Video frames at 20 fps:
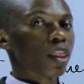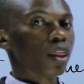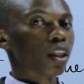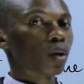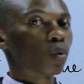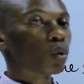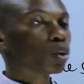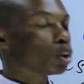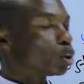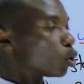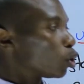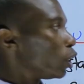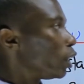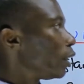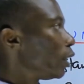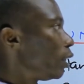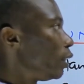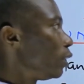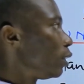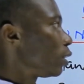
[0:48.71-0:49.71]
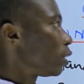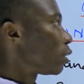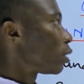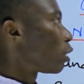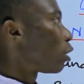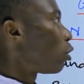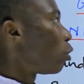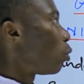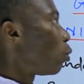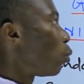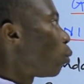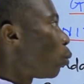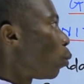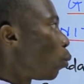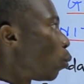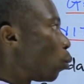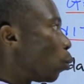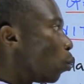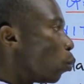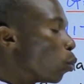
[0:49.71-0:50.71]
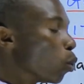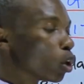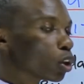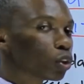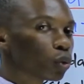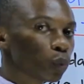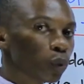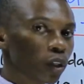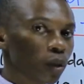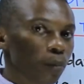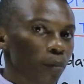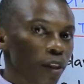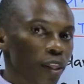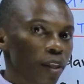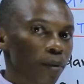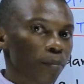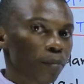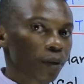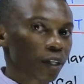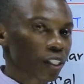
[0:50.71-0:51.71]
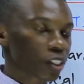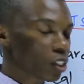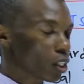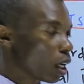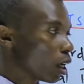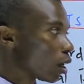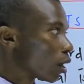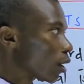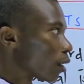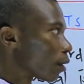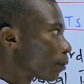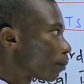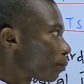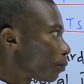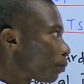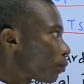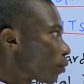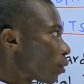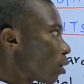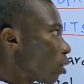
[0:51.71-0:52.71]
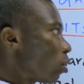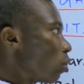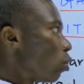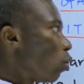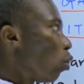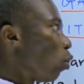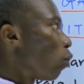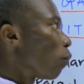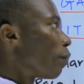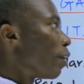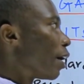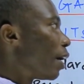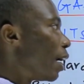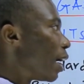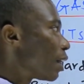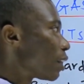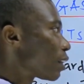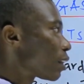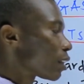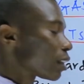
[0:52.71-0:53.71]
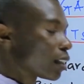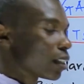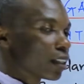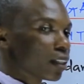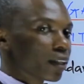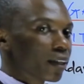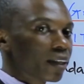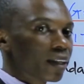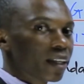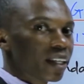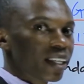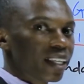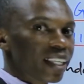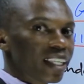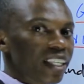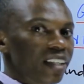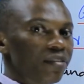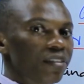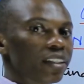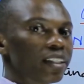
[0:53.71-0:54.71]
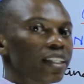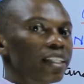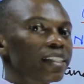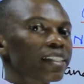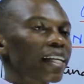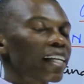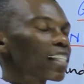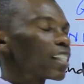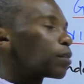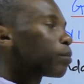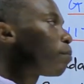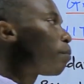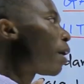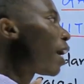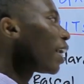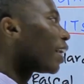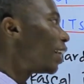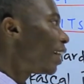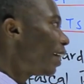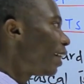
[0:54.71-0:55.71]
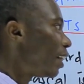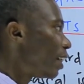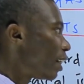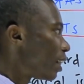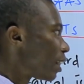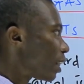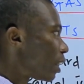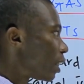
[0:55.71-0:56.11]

The question is, what will be the pressure of the gas if it is expanded